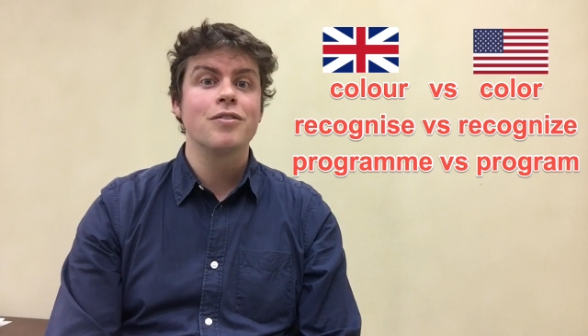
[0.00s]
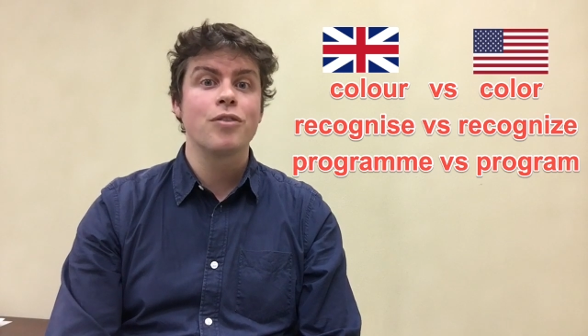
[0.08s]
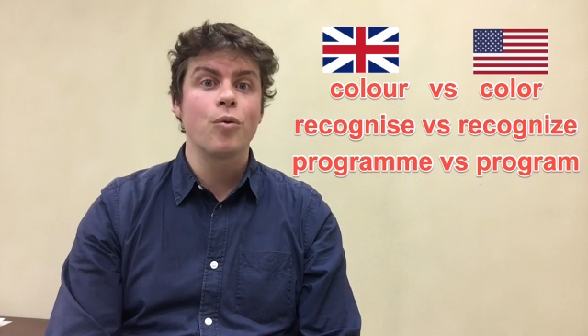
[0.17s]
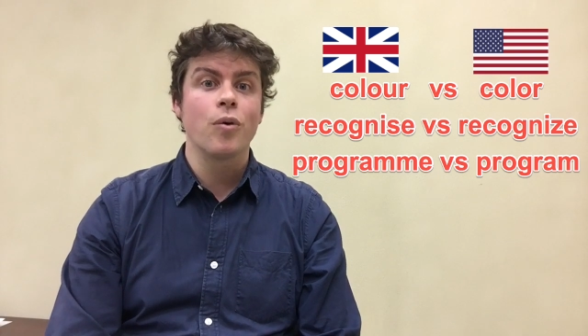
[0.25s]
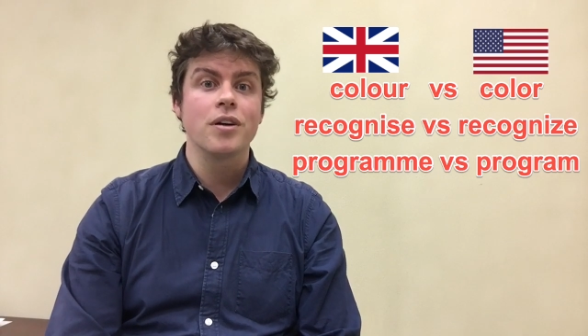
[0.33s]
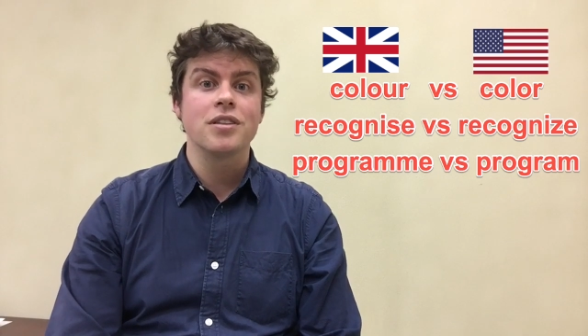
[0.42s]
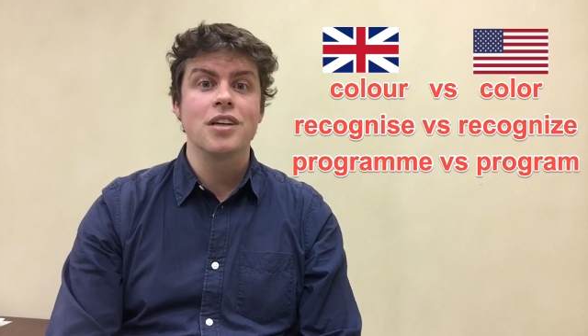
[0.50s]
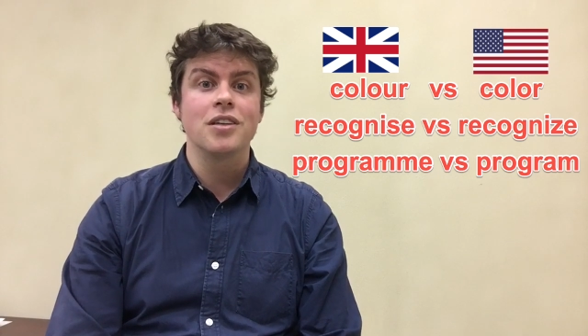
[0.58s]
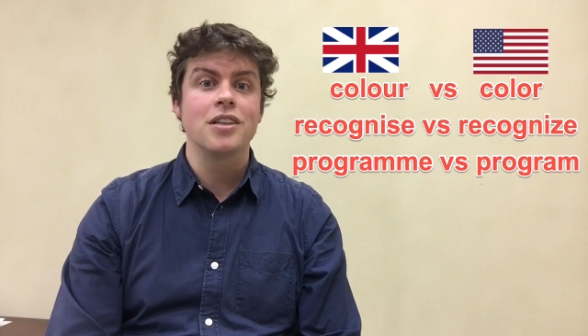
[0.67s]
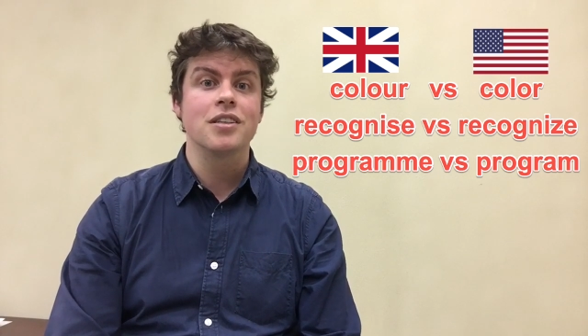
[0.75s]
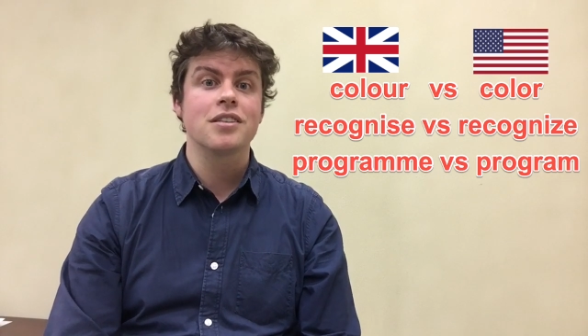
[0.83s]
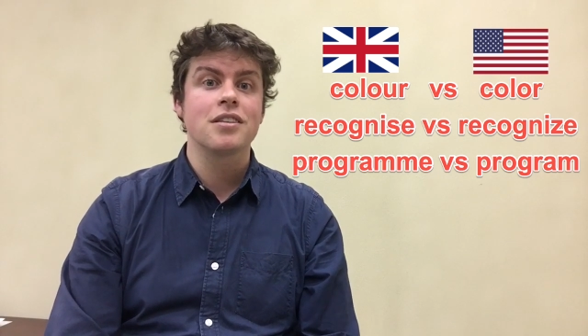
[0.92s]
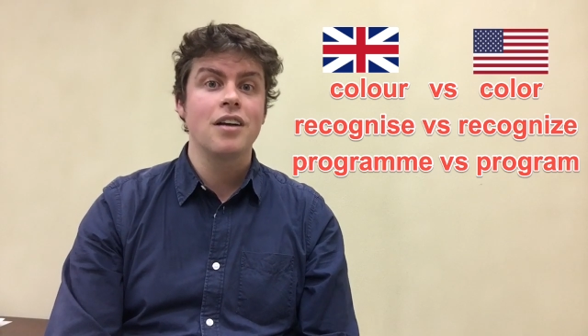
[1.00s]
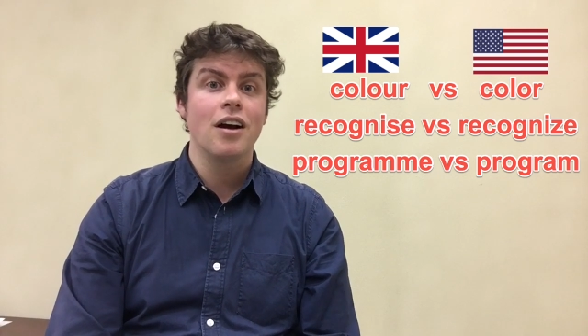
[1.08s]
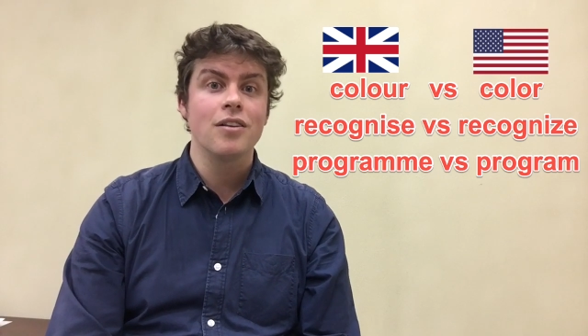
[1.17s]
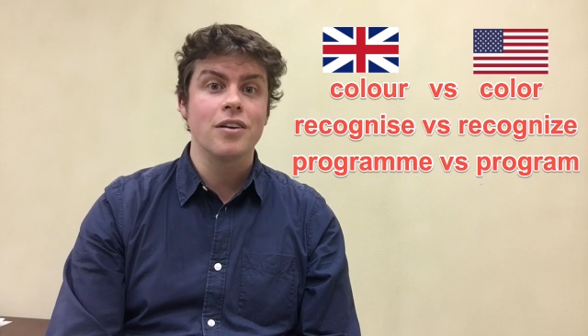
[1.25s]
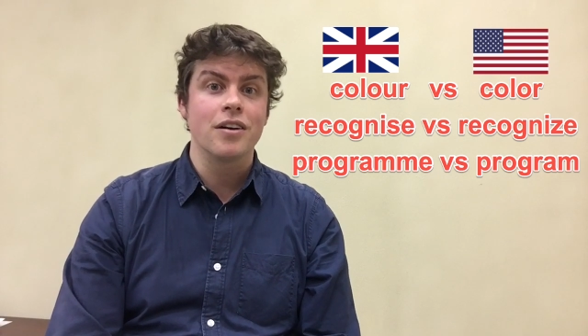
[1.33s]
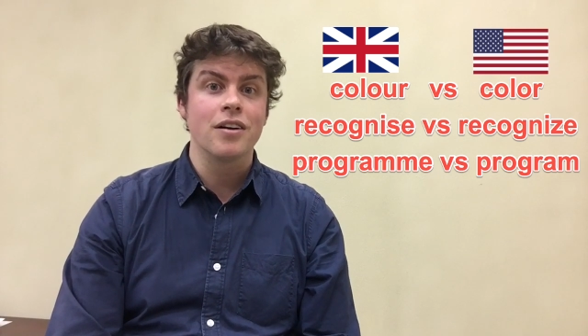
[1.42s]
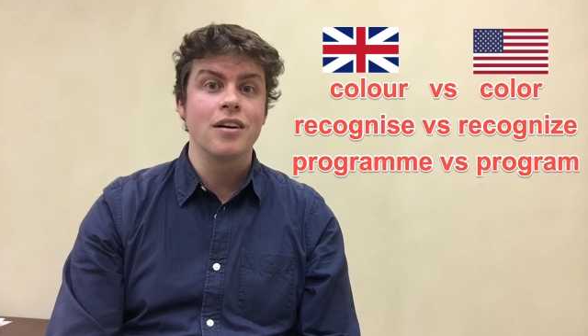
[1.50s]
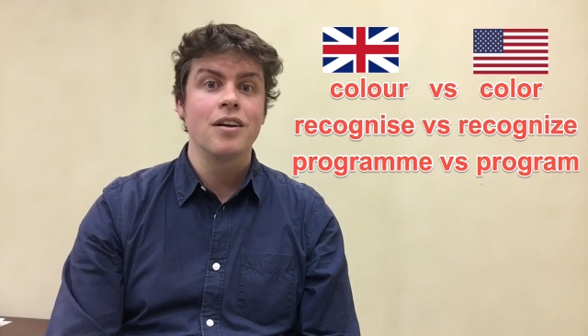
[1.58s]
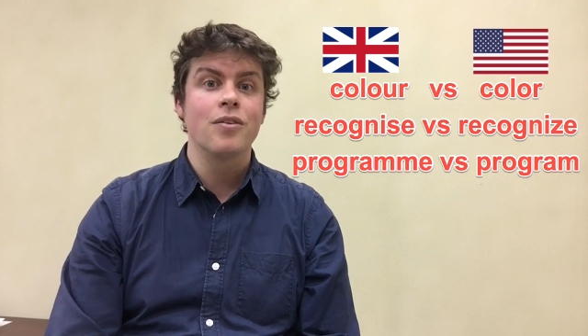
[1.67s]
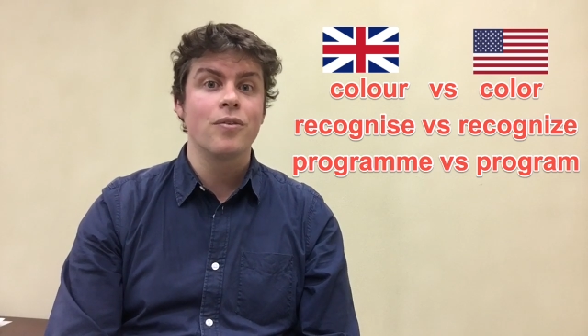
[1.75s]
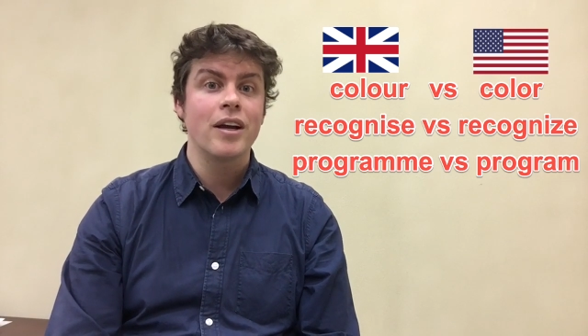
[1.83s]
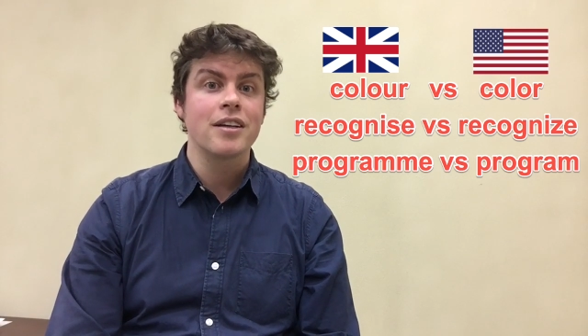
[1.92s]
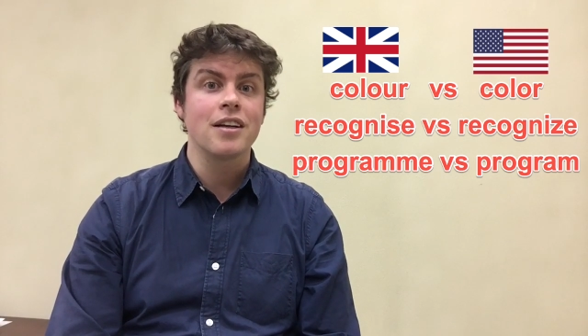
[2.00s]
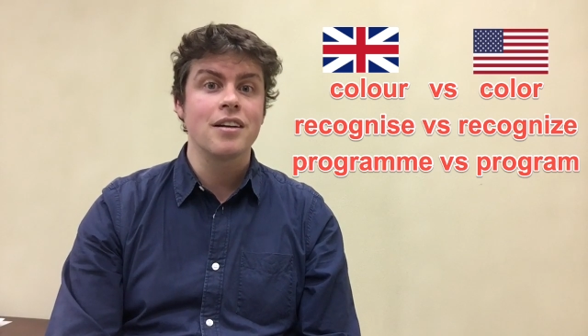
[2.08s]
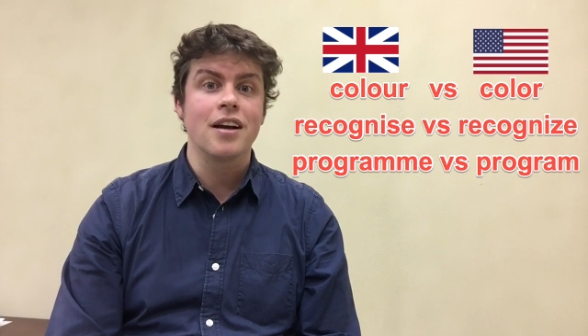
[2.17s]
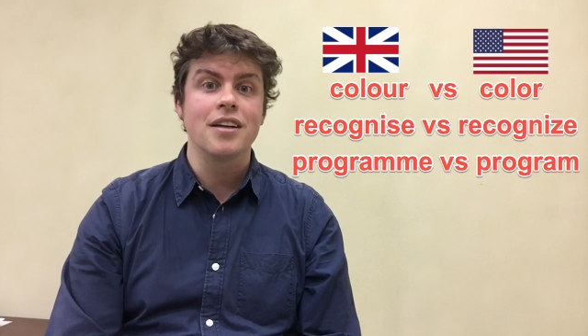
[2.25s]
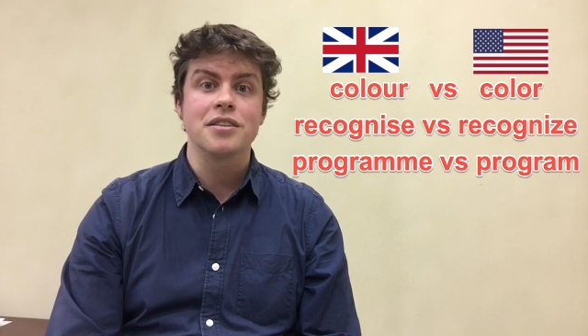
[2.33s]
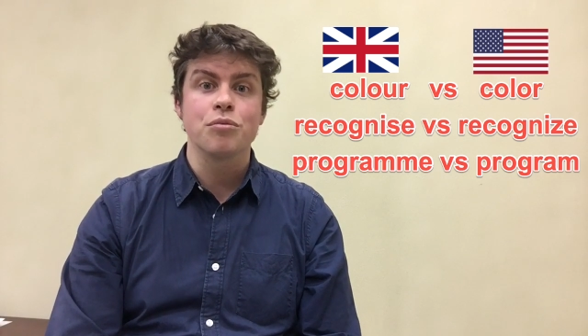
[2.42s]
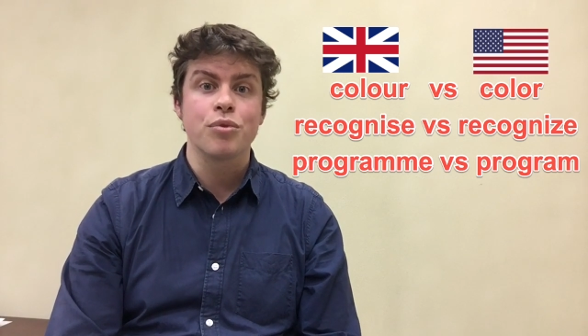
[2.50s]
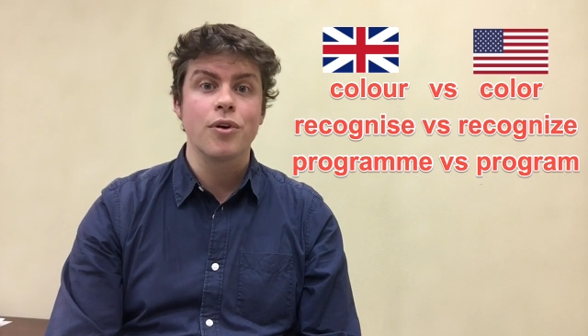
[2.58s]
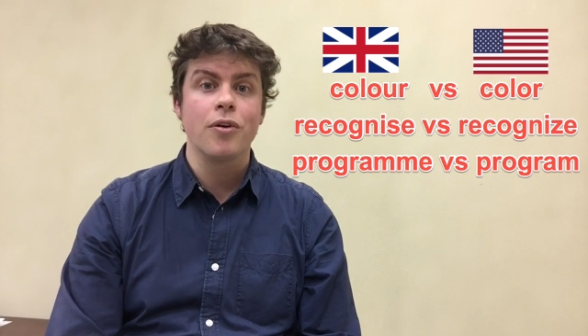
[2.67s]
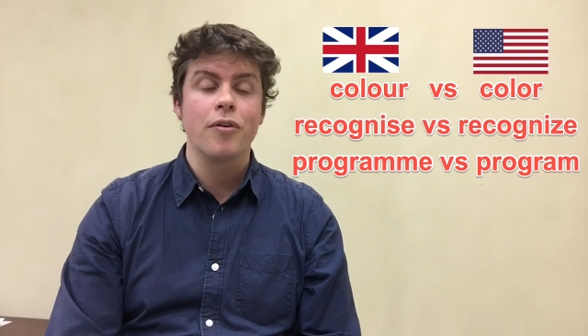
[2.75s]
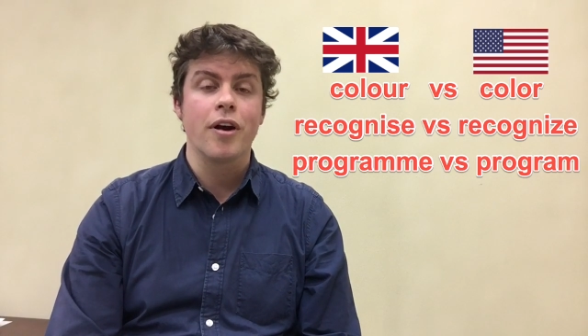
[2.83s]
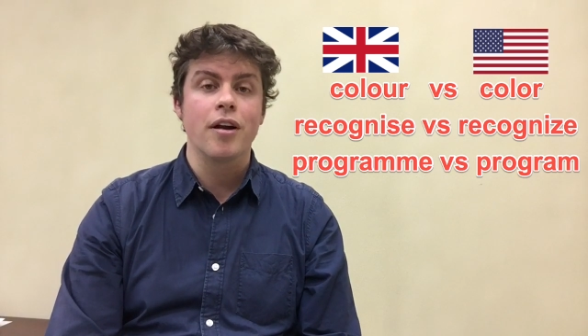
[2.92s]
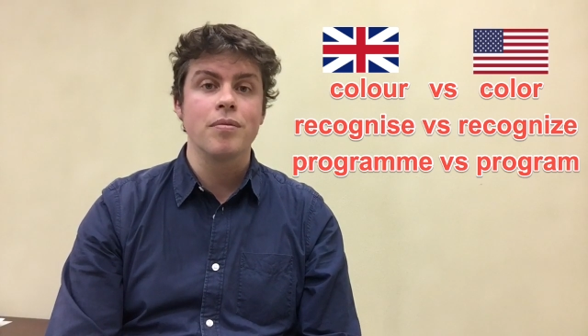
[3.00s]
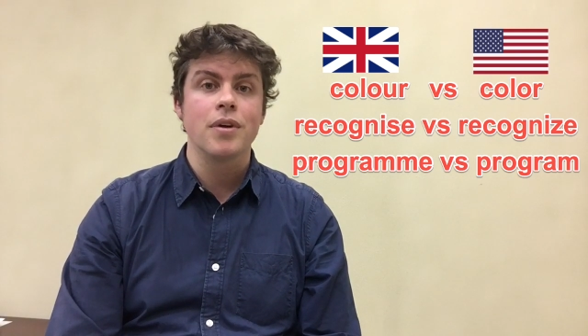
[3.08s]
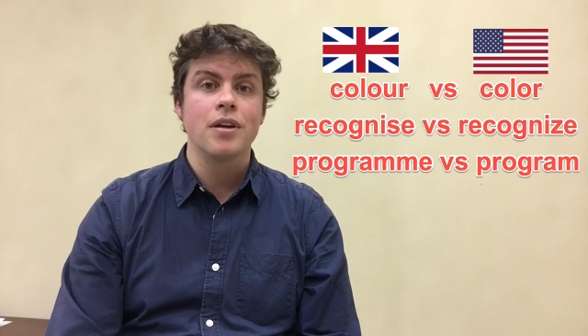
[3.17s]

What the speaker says: for words such as color, recognize, and program.